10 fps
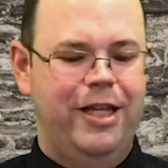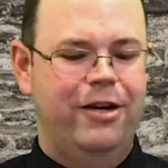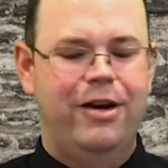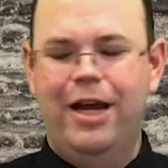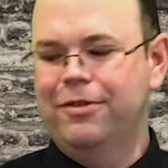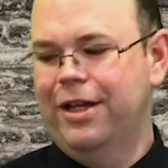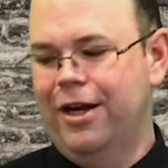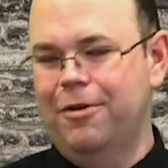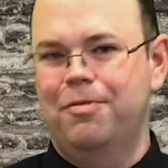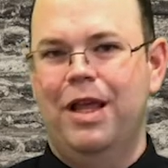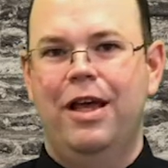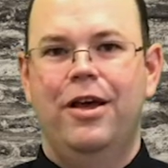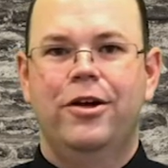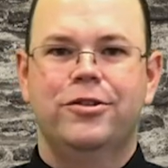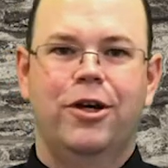that are out there.
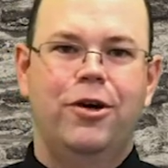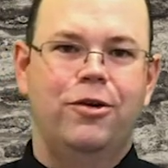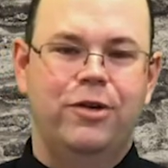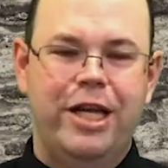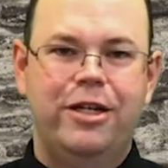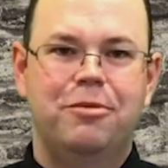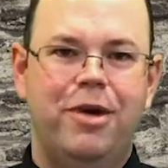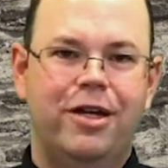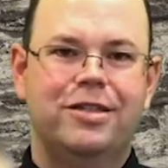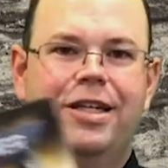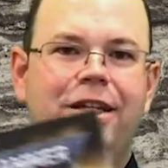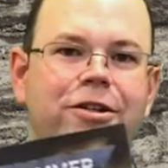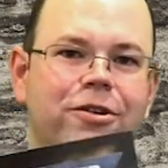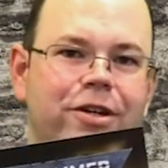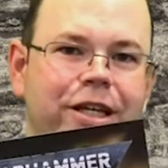So in your box set,
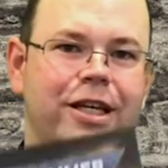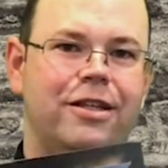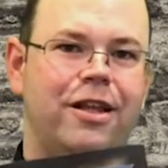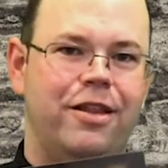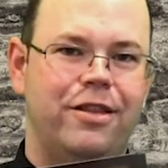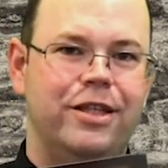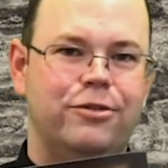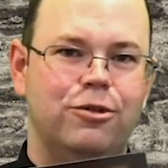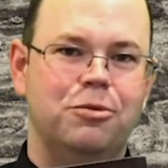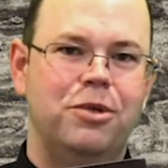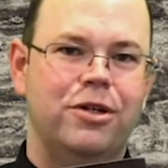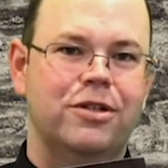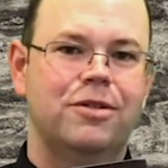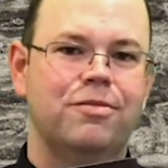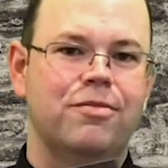you're going to get this rule
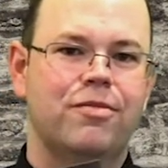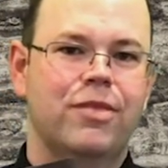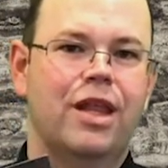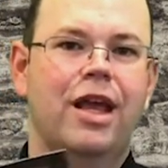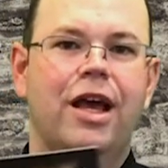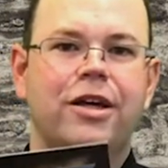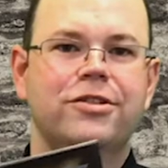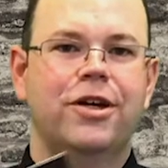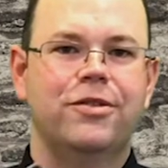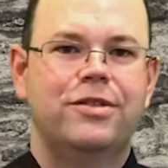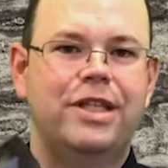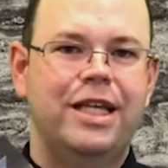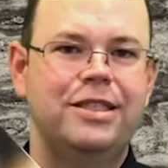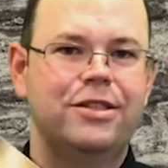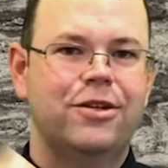book. So
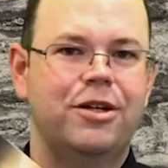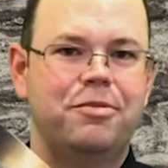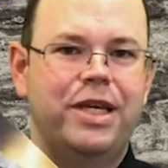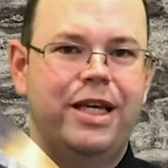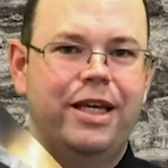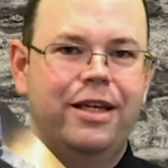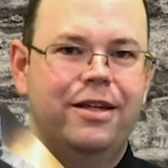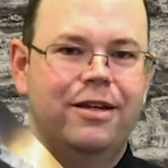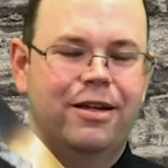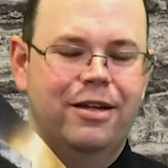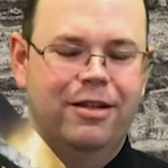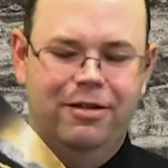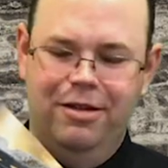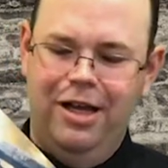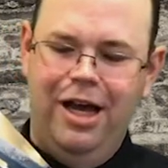this is going to be
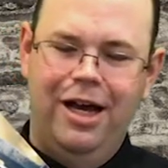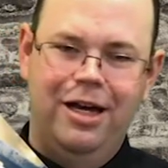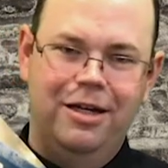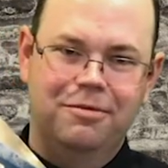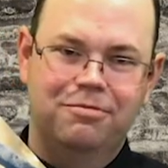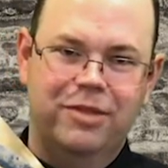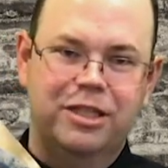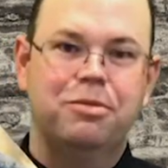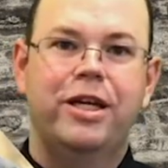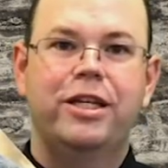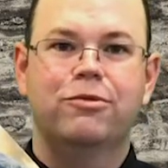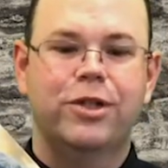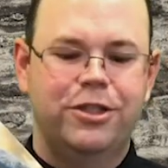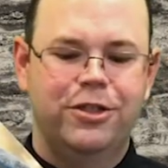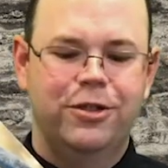explaining
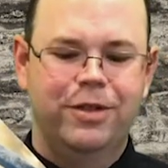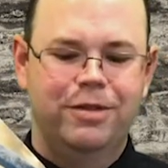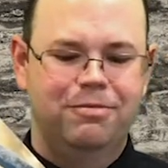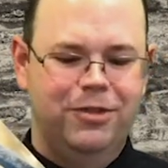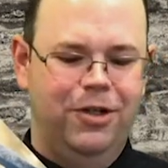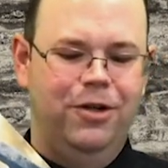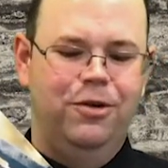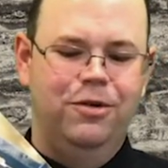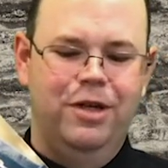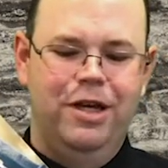what you're doing. So